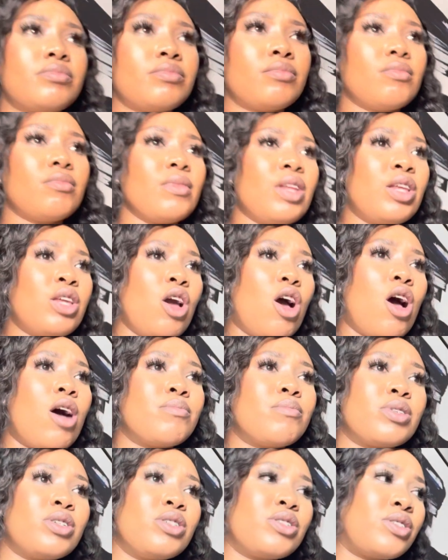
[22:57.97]
yeah, I'm
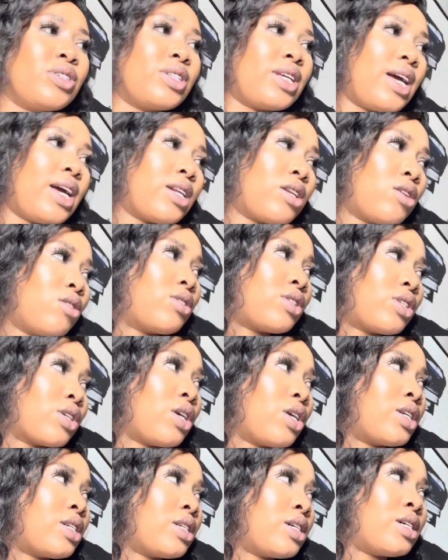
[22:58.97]
going to do that, close the
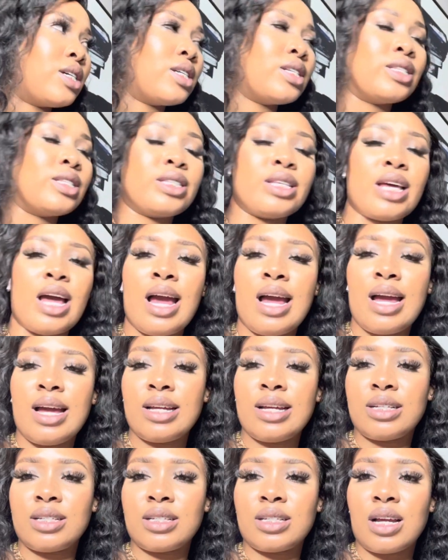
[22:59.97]
curtains,
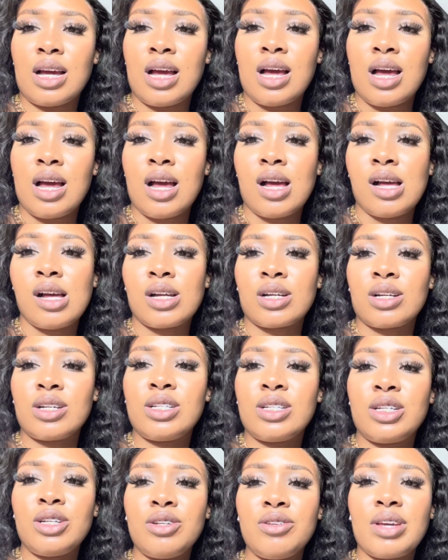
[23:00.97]
and
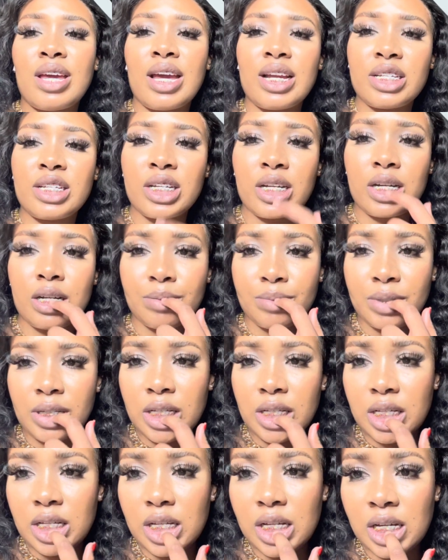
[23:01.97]
continue catching up.
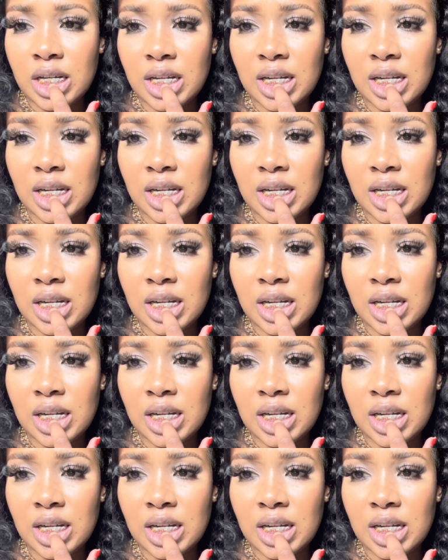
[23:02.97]
Ugh, I